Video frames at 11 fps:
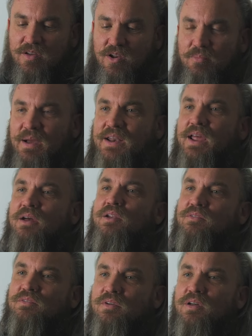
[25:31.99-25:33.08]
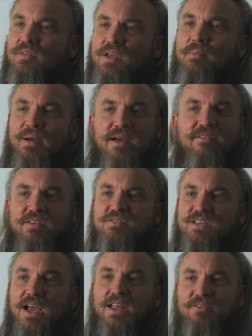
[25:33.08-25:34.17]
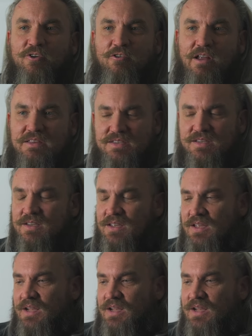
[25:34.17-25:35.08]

I look back now and I, I think I may have even taken it for granted.